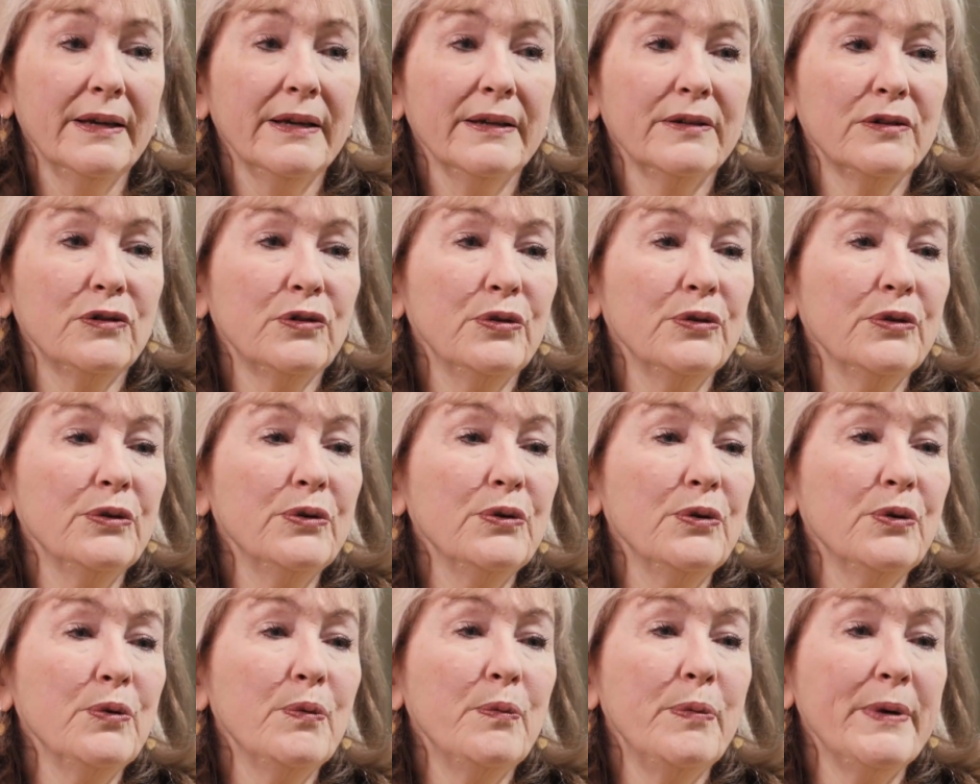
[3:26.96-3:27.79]

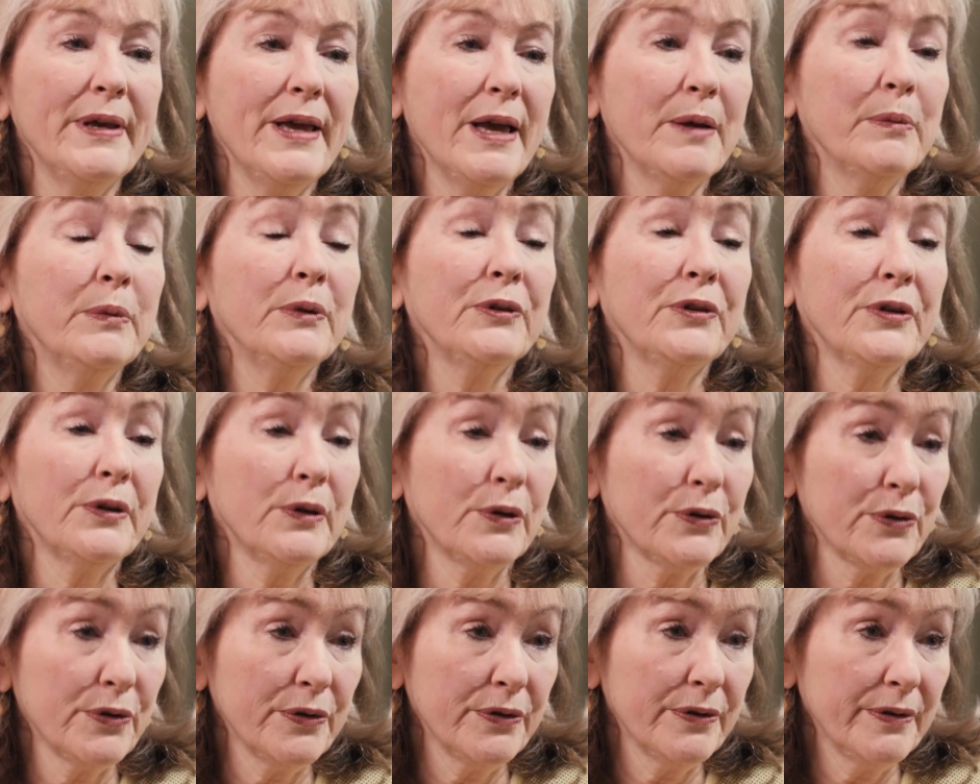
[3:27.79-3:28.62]
to be able to
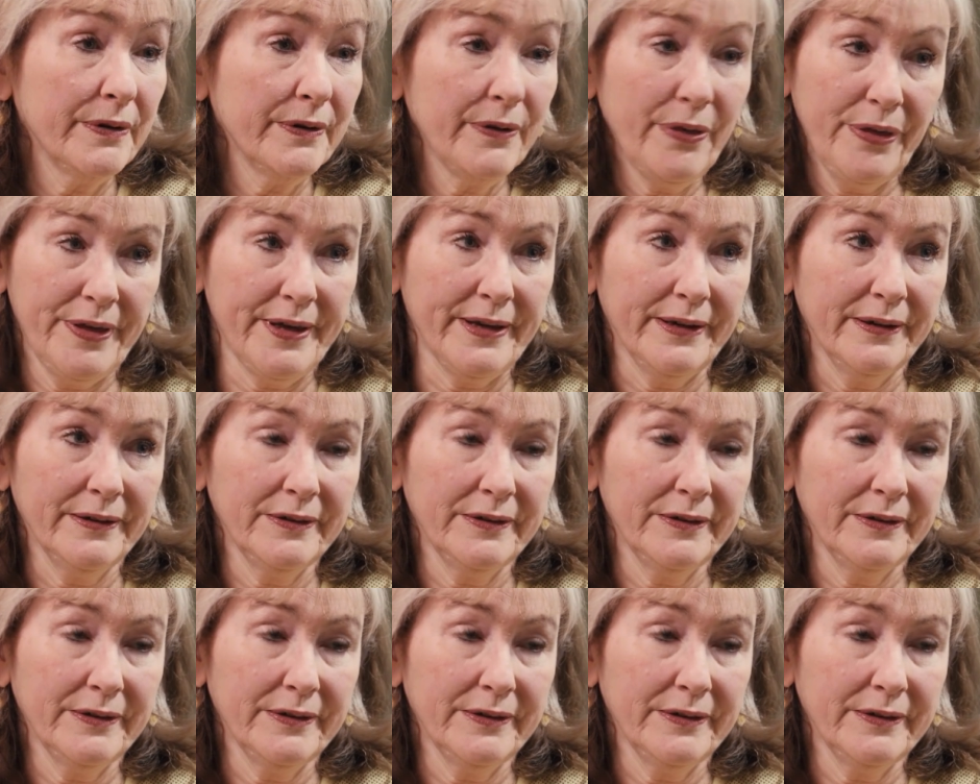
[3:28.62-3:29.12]
learn things.